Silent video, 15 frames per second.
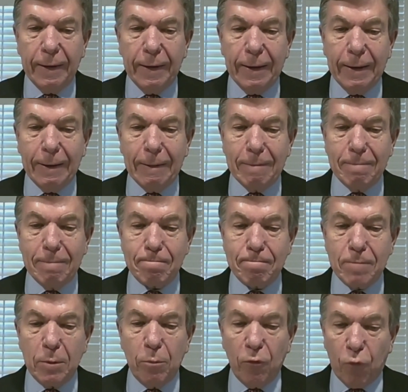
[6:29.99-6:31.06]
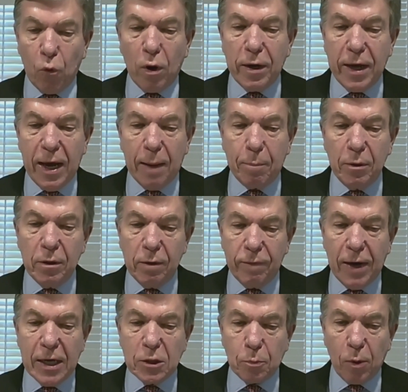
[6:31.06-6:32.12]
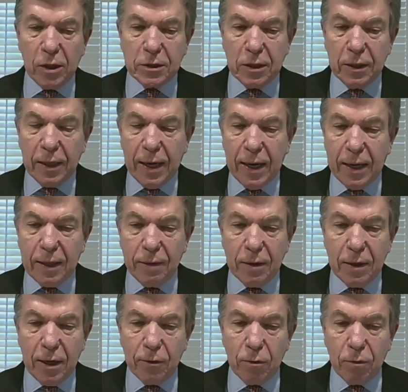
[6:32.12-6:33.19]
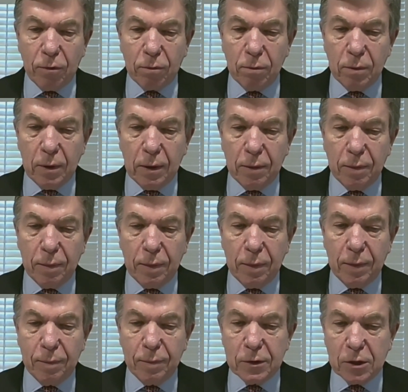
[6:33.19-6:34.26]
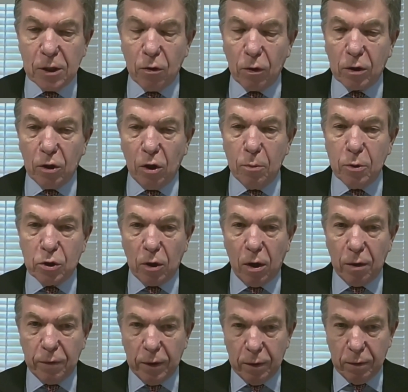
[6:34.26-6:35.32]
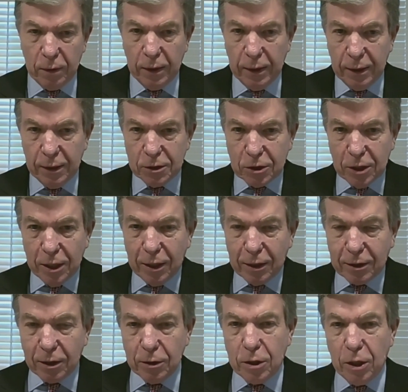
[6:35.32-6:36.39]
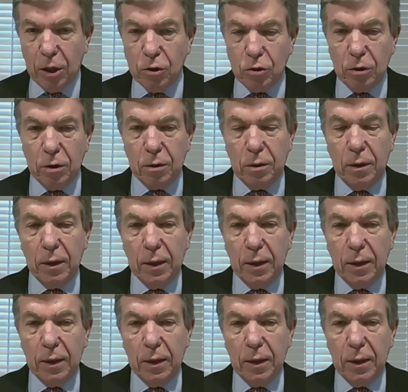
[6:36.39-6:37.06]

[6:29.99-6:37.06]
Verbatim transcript: Um, before it happened, the vice president and I and the other the, the Senator Klobuchar, the Senate contingent,